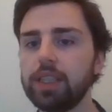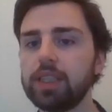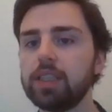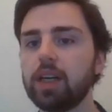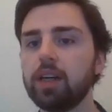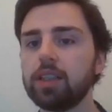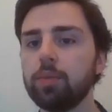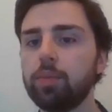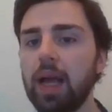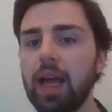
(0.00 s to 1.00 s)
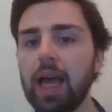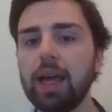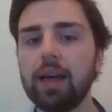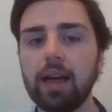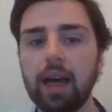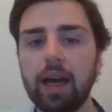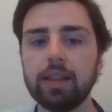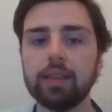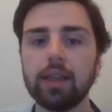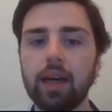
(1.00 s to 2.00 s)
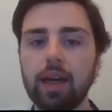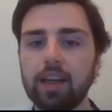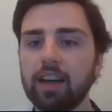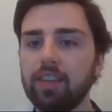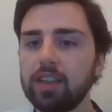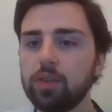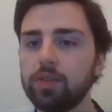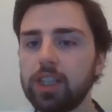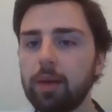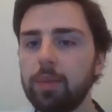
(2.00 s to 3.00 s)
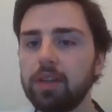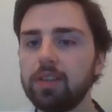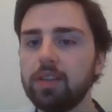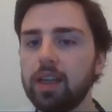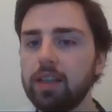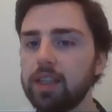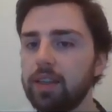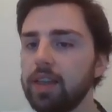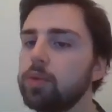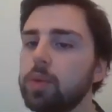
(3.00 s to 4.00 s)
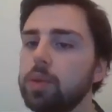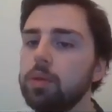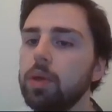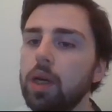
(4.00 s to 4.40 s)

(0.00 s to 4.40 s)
you can start to compare and have that sort of champion and say this one